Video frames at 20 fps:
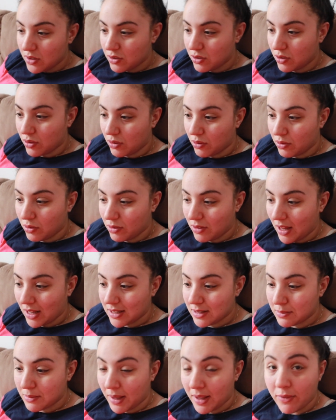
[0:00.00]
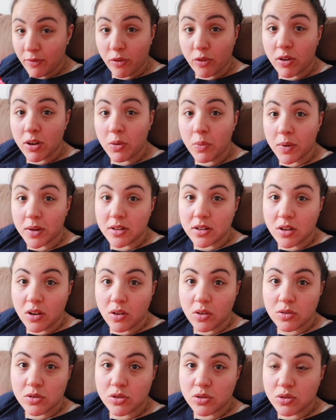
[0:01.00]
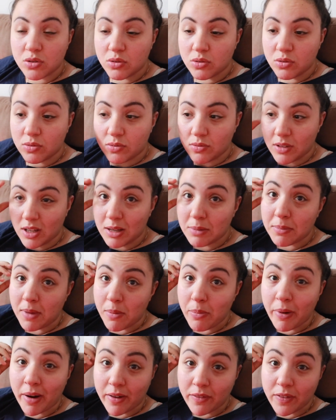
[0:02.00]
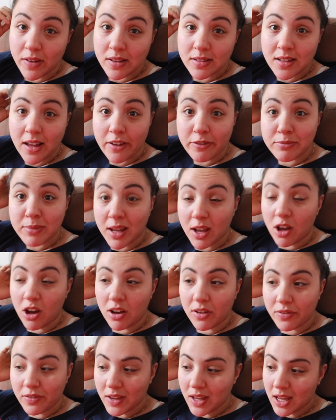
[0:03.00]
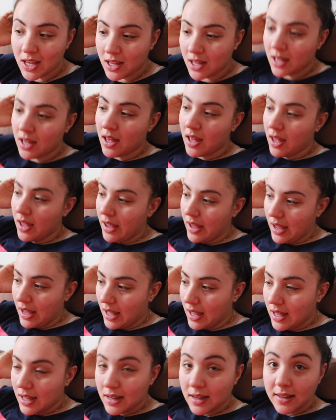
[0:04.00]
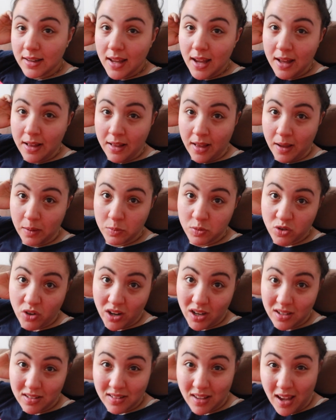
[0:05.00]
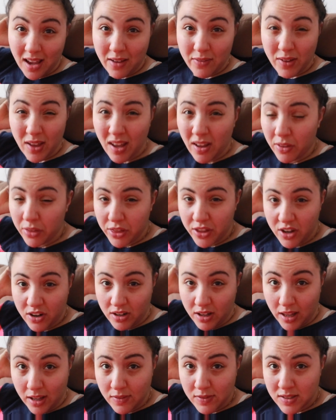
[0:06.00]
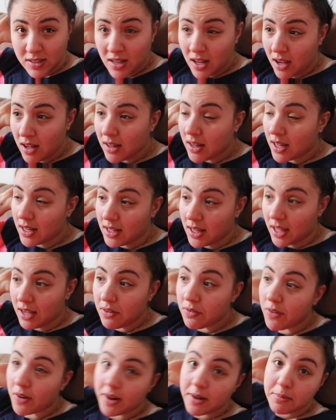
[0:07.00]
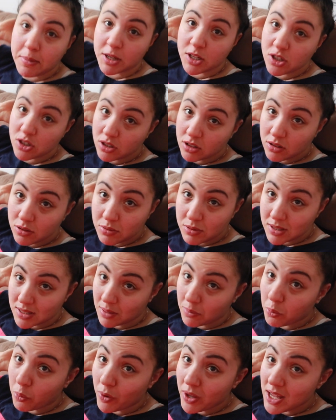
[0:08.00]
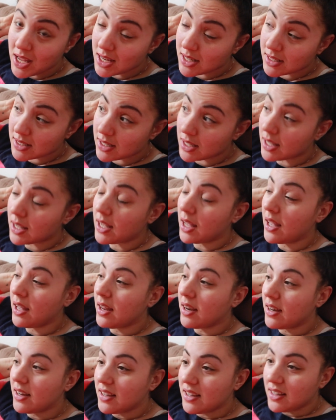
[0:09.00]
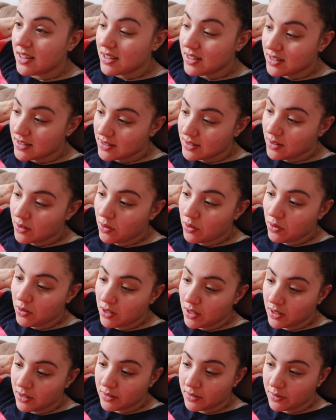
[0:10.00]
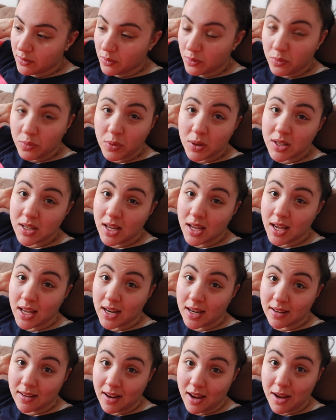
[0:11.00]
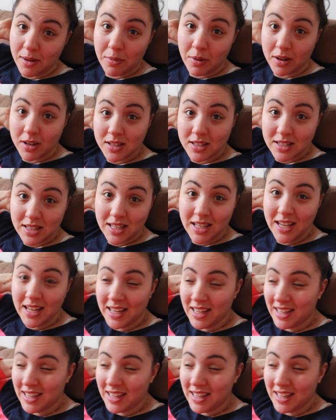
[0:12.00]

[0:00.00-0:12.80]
So that's my free window to eat my breakfast, have my coffee. And yeah, I'm trying to have a healthier lifestyle. I'd like very much to lose some weight. So one day at a time, honestly.